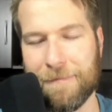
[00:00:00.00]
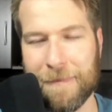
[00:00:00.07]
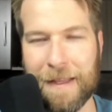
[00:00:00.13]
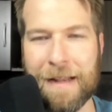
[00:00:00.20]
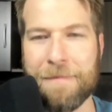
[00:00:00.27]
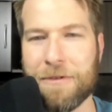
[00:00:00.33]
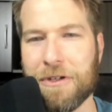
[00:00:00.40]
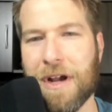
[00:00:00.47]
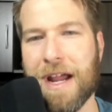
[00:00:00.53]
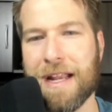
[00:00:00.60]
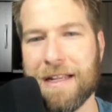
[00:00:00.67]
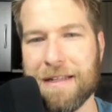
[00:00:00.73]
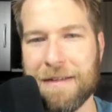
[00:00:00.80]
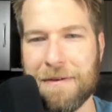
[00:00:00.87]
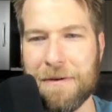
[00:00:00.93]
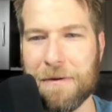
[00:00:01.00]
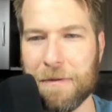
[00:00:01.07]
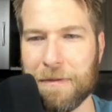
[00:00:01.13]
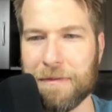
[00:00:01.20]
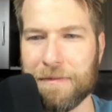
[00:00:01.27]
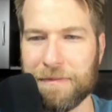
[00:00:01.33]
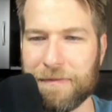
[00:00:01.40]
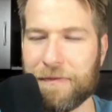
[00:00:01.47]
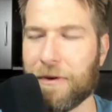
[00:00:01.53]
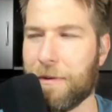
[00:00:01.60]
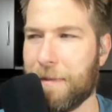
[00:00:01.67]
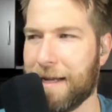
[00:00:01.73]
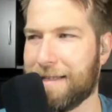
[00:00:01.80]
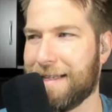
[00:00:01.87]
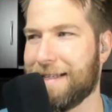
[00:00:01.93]
And I'm trying to form
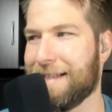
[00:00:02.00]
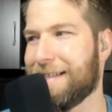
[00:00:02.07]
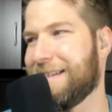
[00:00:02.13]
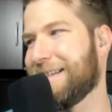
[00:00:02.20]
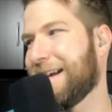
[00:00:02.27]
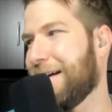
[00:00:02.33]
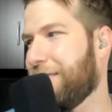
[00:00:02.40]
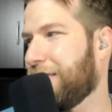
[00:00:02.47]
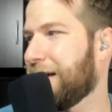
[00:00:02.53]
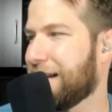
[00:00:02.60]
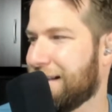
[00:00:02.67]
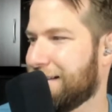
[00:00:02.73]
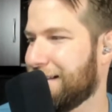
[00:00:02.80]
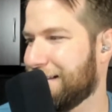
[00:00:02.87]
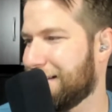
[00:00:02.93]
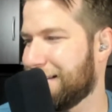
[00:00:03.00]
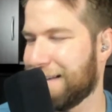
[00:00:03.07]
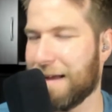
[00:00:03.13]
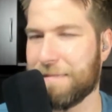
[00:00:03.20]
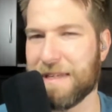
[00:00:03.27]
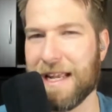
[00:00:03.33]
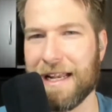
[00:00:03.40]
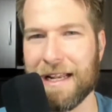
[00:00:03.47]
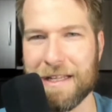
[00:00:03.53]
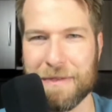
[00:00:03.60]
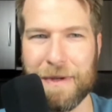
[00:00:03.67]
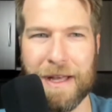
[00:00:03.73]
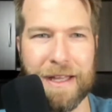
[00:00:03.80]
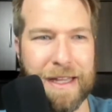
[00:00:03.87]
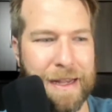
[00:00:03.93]
my sentences carefully because this is upsetting as well.